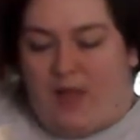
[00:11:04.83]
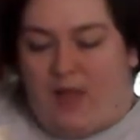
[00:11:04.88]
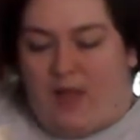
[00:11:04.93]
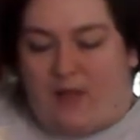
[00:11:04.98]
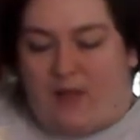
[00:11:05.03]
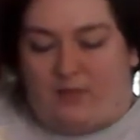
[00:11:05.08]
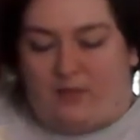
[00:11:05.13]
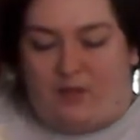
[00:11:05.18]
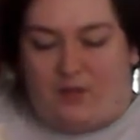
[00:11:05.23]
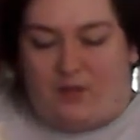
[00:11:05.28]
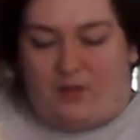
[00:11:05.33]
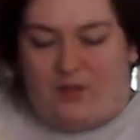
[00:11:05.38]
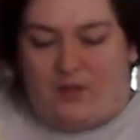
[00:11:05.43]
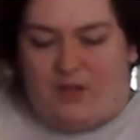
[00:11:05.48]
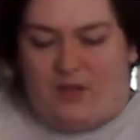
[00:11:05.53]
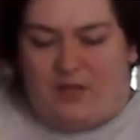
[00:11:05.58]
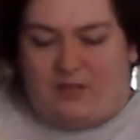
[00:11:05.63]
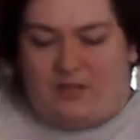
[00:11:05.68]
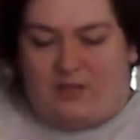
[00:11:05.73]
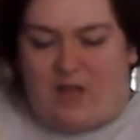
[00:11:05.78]
At the
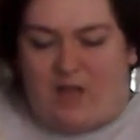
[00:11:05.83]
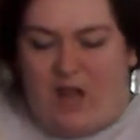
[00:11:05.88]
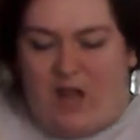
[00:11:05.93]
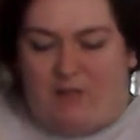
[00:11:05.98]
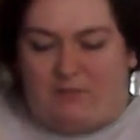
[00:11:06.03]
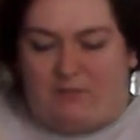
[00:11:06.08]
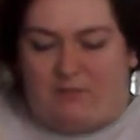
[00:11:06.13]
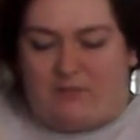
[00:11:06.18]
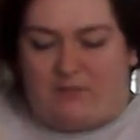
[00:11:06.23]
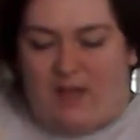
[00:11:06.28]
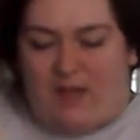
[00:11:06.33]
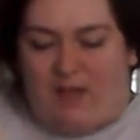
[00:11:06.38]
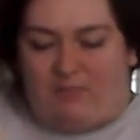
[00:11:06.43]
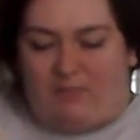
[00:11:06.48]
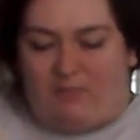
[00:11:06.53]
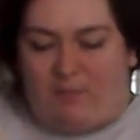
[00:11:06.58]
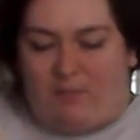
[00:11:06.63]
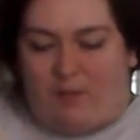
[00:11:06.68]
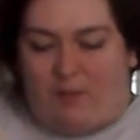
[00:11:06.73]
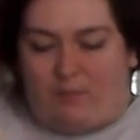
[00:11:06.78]
time,
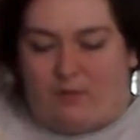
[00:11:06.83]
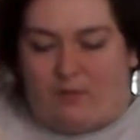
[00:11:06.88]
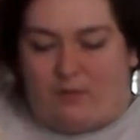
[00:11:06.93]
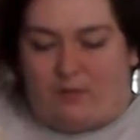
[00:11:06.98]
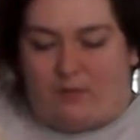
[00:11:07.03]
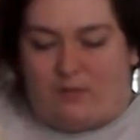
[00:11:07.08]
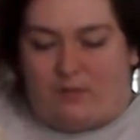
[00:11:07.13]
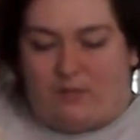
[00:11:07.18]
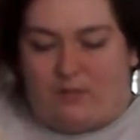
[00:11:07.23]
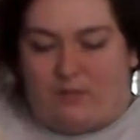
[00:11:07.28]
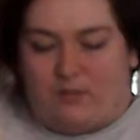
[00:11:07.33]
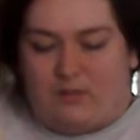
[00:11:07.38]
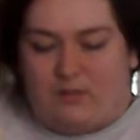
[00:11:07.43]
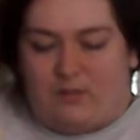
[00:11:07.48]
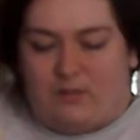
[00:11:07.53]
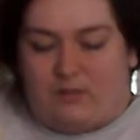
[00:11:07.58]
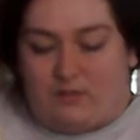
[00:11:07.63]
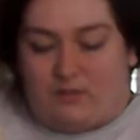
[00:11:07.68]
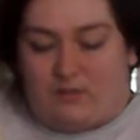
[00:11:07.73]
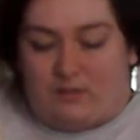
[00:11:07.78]
staff member
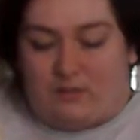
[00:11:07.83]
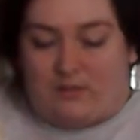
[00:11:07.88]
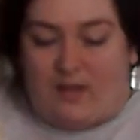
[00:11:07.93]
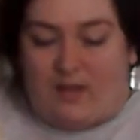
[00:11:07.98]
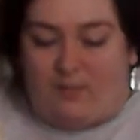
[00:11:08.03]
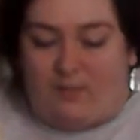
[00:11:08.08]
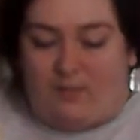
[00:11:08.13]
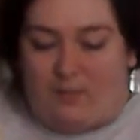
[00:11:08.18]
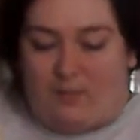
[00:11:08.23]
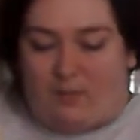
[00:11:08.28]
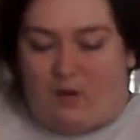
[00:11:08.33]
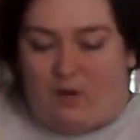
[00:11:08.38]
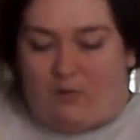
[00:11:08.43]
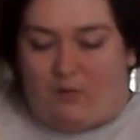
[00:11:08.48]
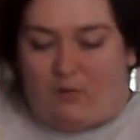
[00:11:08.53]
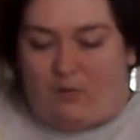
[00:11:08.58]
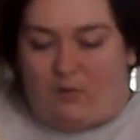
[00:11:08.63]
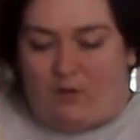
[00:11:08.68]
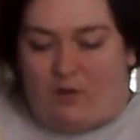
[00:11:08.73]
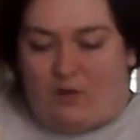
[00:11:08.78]

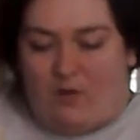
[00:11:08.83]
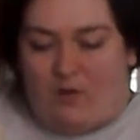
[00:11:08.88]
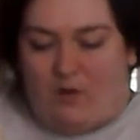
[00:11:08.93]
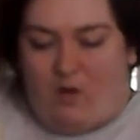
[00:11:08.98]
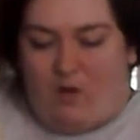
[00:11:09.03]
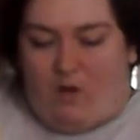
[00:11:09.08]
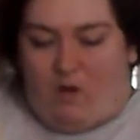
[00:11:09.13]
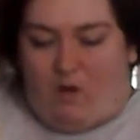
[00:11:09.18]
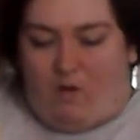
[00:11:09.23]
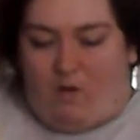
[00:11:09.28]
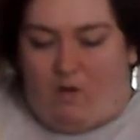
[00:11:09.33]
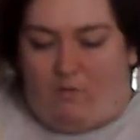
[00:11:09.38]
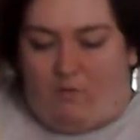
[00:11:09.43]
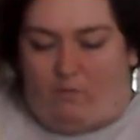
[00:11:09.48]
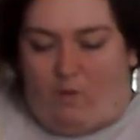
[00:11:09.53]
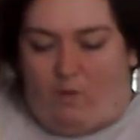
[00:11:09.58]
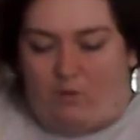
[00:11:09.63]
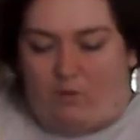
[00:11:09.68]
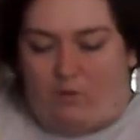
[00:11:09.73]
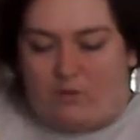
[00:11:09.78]
of the
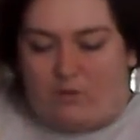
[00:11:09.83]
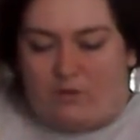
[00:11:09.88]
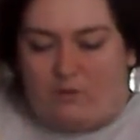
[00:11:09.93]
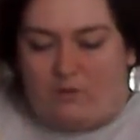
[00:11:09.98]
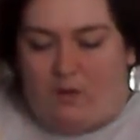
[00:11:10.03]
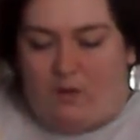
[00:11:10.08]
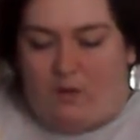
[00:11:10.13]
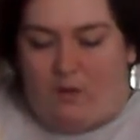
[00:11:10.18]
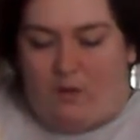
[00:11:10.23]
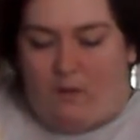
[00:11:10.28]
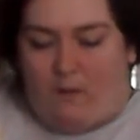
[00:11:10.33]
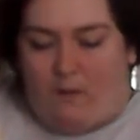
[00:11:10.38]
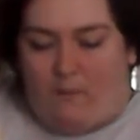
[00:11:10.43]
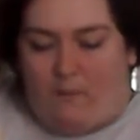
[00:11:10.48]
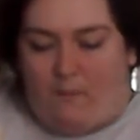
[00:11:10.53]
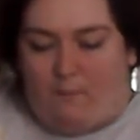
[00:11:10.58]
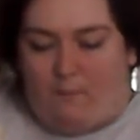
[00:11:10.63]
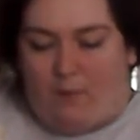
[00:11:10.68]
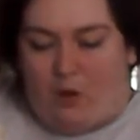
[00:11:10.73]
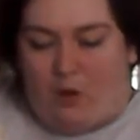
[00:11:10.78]
Volkswagen
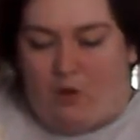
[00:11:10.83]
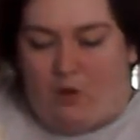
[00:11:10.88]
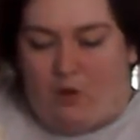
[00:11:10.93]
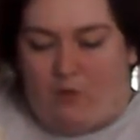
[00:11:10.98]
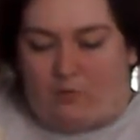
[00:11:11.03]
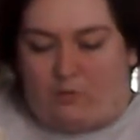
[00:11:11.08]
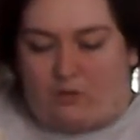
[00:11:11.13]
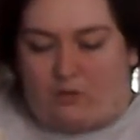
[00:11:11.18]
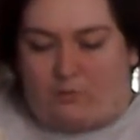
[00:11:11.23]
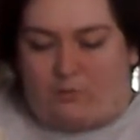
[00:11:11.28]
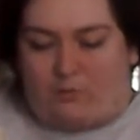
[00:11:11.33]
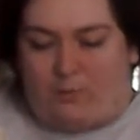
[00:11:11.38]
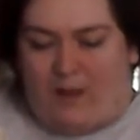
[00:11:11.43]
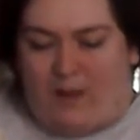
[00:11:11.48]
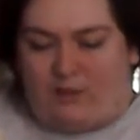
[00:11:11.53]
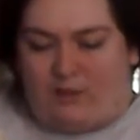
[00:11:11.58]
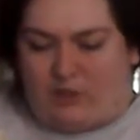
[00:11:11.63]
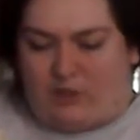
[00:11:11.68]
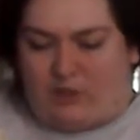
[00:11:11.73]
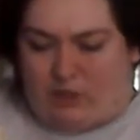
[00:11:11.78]

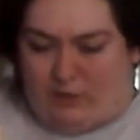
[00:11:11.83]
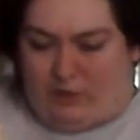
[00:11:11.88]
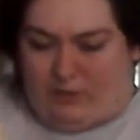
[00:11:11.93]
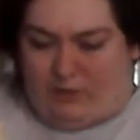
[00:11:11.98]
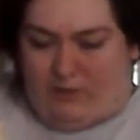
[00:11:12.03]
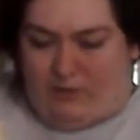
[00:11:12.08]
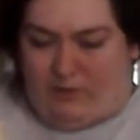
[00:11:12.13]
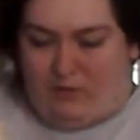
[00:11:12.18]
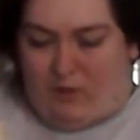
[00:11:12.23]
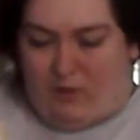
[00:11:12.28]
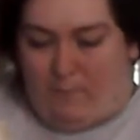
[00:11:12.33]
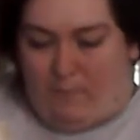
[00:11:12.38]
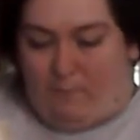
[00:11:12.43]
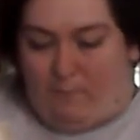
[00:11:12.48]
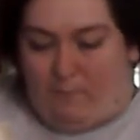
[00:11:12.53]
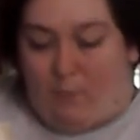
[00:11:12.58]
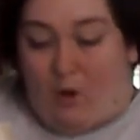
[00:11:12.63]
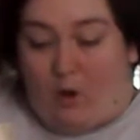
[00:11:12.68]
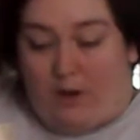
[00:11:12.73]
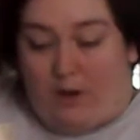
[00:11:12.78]
Beobacher, the
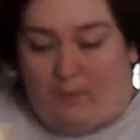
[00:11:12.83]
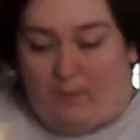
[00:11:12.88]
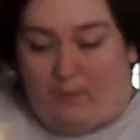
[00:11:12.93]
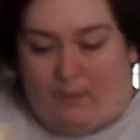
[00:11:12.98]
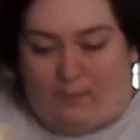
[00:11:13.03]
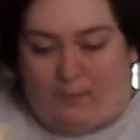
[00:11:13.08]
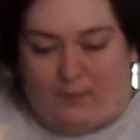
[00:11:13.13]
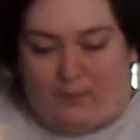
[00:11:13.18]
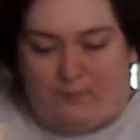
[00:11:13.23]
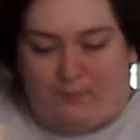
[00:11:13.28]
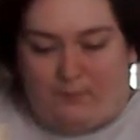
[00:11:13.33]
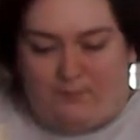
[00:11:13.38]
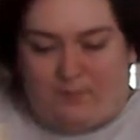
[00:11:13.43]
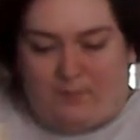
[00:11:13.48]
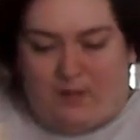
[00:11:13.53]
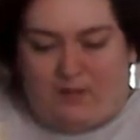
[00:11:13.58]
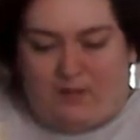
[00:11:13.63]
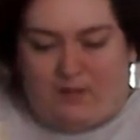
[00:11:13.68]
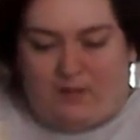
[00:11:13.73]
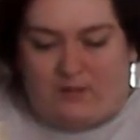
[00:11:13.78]
party paper,
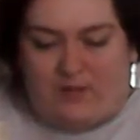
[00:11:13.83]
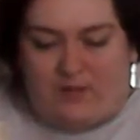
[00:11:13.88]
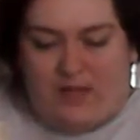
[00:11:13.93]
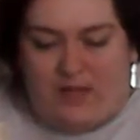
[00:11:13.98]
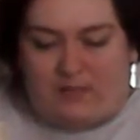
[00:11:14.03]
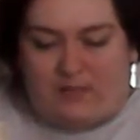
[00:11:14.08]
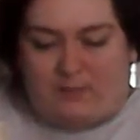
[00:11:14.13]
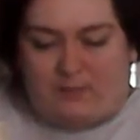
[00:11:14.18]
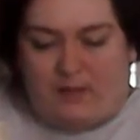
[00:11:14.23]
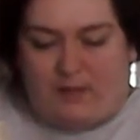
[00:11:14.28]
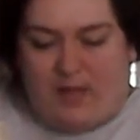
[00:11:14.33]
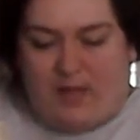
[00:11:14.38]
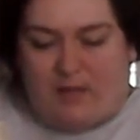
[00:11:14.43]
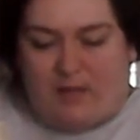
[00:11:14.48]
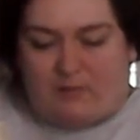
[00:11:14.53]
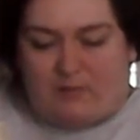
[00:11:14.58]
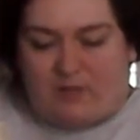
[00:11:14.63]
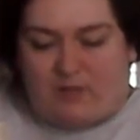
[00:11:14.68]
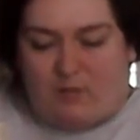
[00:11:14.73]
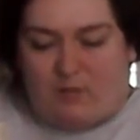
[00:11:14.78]
the text
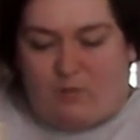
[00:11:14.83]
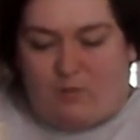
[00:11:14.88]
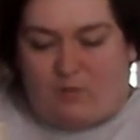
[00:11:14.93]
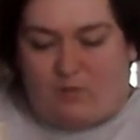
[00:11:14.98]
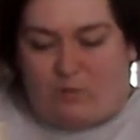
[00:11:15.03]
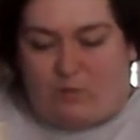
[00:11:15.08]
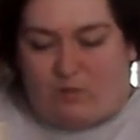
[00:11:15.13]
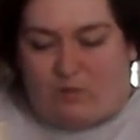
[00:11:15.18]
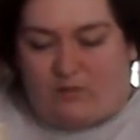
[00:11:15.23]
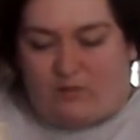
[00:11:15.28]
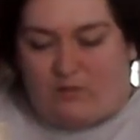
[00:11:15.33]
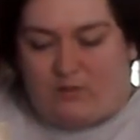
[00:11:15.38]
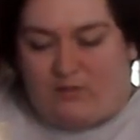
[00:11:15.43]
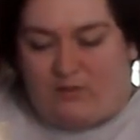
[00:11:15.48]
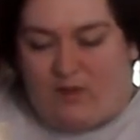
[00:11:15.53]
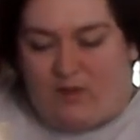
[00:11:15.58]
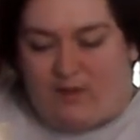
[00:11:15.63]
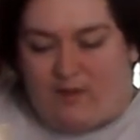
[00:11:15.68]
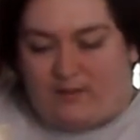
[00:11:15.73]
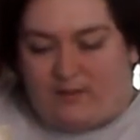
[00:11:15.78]
became somewhat more
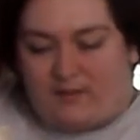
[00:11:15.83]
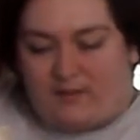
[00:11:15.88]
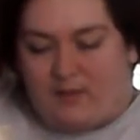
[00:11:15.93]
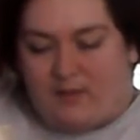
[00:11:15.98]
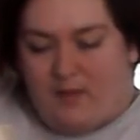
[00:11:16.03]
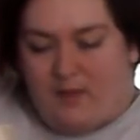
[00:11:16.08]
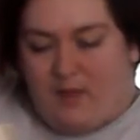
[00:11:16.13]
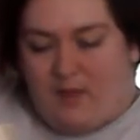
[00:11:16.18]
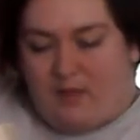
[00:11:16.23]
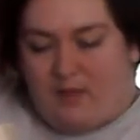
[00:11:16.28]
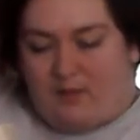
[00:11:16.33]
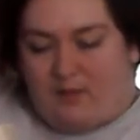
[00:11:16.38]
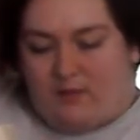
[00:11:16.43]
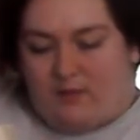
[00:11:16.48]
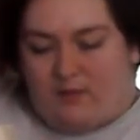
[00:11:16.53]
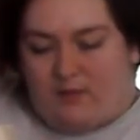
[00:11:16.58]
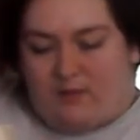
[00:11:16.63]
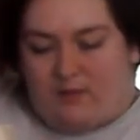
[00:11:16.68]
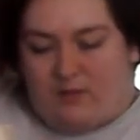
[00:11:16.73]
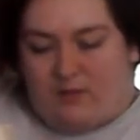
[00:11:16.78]
civilized.
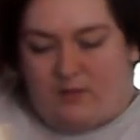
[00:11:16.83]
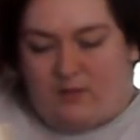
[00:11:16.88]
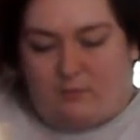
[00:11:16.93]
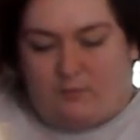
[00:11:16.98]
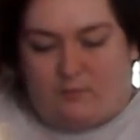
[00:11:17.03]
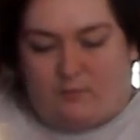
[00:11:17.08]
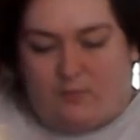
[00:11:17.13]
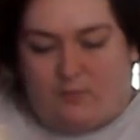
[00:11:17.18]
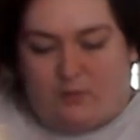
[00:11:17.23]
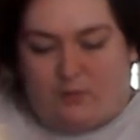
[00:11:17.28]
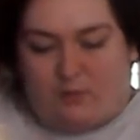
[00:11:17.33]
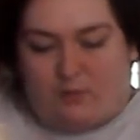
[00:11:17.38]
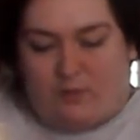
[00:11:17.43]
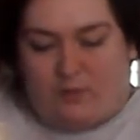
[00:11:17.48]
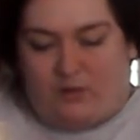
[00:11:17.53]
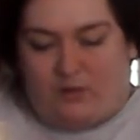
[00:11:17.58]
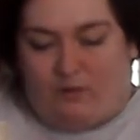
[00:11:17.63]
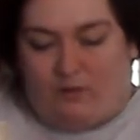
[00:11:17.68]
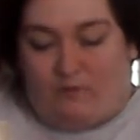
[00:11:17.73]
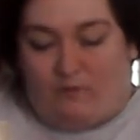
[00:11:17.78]
The difference
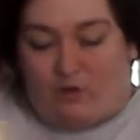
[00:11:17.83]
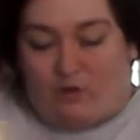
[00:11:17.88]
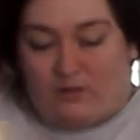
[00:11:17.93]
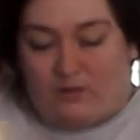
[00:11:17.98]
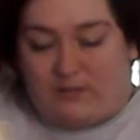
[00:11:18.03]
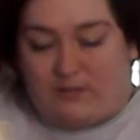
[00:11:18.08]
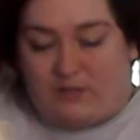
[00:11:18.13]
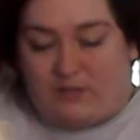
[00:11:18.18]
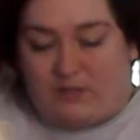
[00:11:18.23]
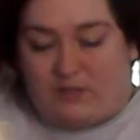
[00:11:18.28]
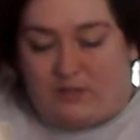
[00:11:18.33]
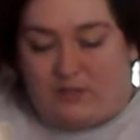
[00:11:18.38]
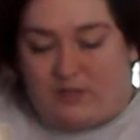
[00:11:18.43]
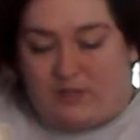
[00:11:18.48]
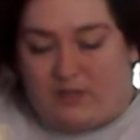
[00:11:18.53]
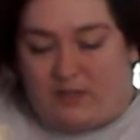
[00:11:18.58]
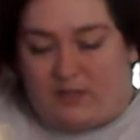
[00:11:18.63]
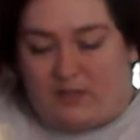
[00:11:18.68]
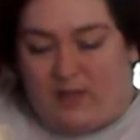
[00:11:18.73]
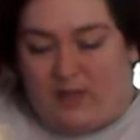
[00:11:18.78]
between the first
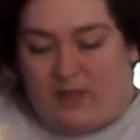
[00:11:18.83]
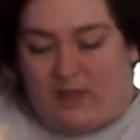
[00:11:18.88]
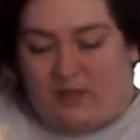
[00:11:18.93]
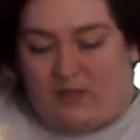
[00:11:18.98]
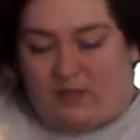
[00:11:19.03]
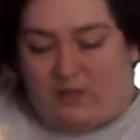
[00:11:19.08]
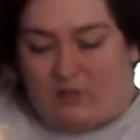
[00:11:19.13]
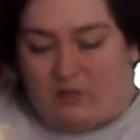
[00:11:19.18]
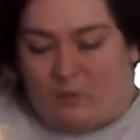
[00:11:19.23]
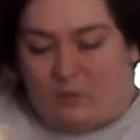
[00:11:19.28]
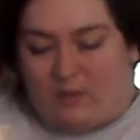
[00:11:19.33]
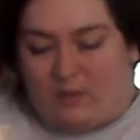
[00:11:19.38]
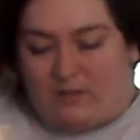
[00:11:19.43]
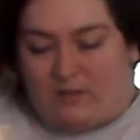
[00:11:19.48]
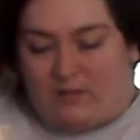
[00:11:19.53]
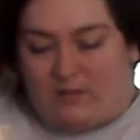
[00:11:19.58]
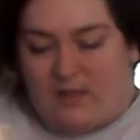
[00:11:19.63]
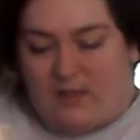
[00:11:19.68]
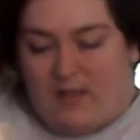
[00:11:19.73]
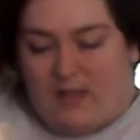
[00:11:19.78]
edition and the later
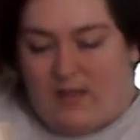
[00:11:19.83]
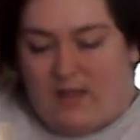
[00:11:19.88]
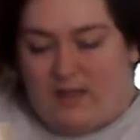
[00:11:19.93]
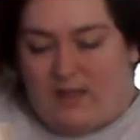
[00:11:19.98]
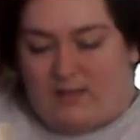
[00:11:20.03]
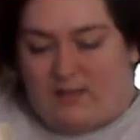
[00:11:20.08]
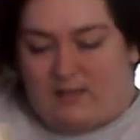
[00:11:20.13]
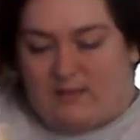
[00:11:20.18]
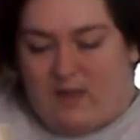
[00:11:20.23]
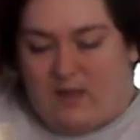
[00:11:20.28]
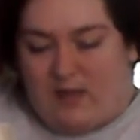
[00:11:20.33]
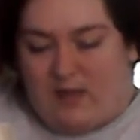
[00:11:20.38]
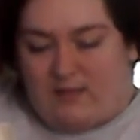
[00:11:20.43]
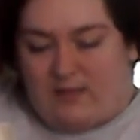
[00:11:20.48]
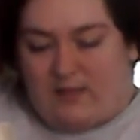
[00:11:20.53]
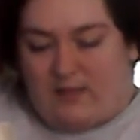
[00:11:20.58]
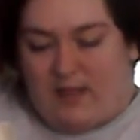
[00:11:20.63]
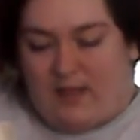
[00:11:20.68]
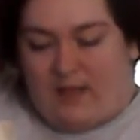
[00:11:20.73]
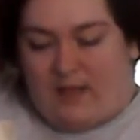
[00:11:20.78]
ones is
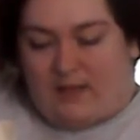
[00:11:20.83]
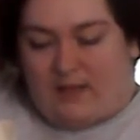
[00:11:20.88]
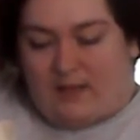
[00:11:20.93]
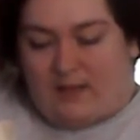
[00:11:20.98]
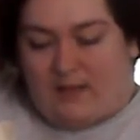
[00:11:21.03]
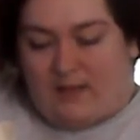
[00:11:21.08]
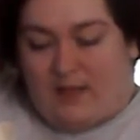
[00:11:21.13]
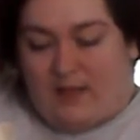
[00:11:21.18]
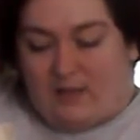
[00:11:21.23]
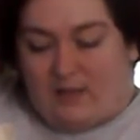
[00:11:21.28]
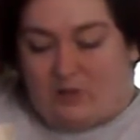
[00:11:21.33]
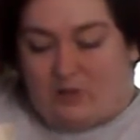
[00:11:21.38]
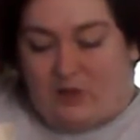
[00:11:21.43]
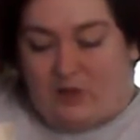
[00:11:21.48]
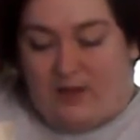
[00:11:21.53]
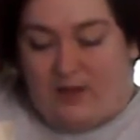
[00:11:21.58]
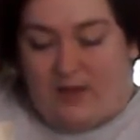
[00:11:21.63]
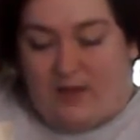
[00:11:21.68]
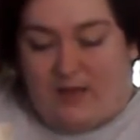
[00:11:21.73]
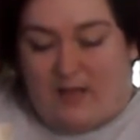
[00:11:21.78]
not as
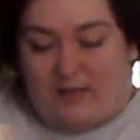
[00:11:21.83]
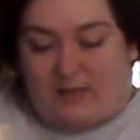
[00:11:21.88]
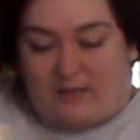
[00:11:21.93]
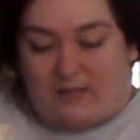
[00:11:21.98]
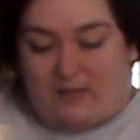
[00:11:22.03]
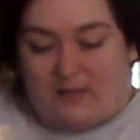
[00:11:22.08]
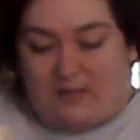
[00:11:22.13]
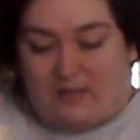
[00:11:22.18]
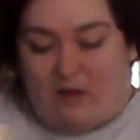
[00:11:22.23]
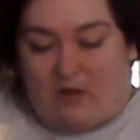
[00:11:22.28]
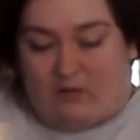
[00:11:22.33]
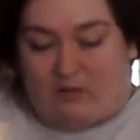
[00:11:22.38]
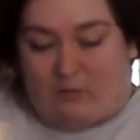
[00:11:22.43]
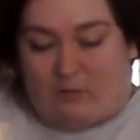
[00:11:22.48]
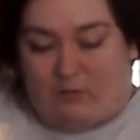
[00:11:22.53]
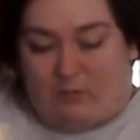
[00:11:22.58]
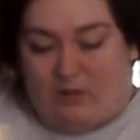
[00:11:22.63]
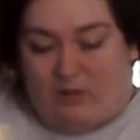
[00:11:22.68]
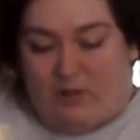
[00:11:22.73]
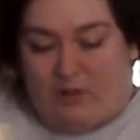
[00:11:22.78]
great as it
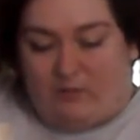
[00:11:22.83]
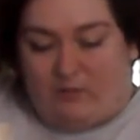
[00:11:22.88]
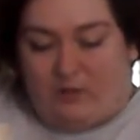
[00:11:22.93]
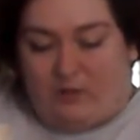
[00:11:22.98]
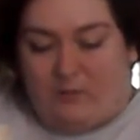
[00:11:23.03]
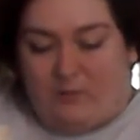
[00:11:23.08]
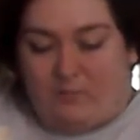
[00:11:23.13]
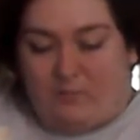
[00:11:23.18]
often believed.